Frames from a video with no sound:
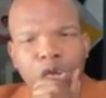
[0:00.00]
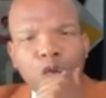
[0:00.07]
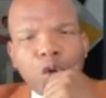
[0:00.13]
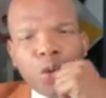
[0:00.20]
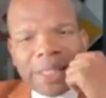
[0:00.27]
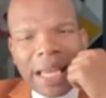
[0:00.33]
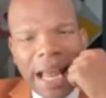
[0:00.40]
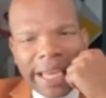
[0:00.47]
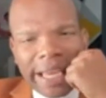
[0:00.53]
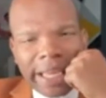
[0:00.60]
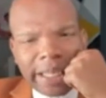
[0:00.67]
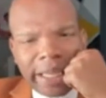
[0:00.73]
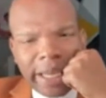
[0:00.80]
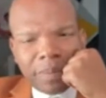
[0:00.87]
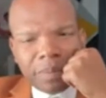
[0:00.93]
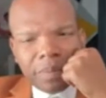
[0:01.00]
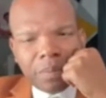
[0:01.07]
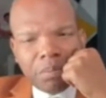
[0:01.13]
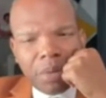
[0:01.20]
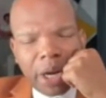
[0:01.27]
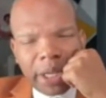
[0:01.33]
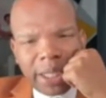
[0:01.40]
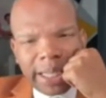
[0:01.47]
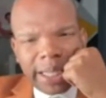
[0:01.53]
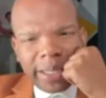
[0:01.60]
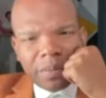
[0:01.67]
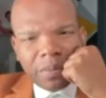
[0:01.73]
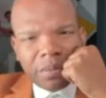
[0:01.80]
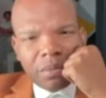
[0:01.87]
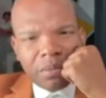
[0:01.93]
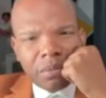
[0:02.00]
Shoot and kill them, murder them.